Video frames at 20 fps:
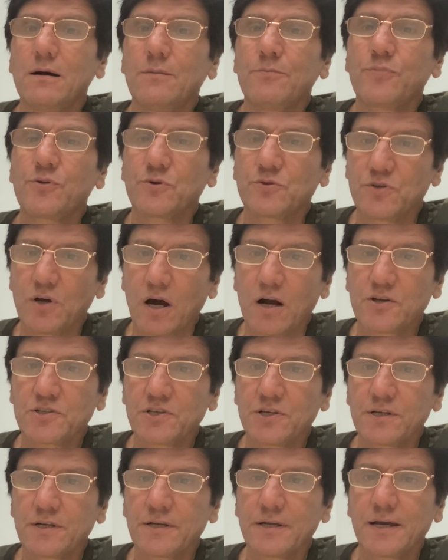
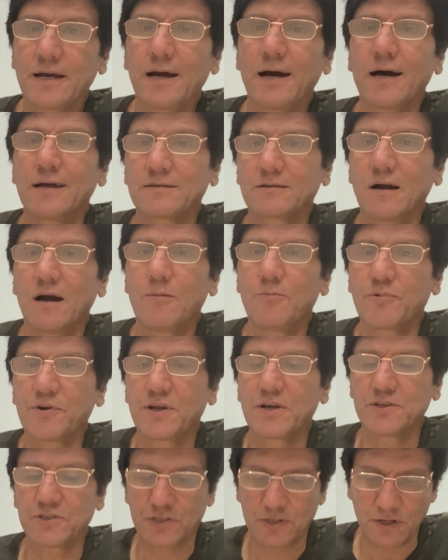production and
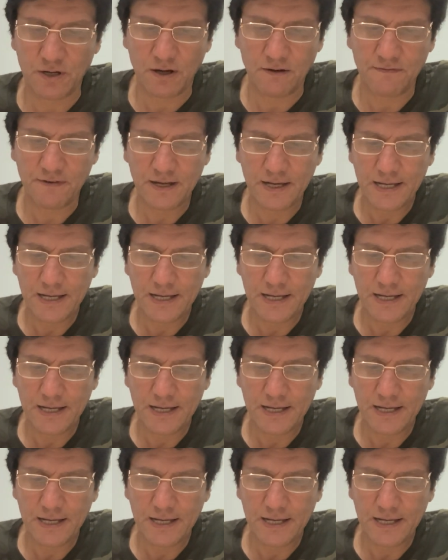comprehension of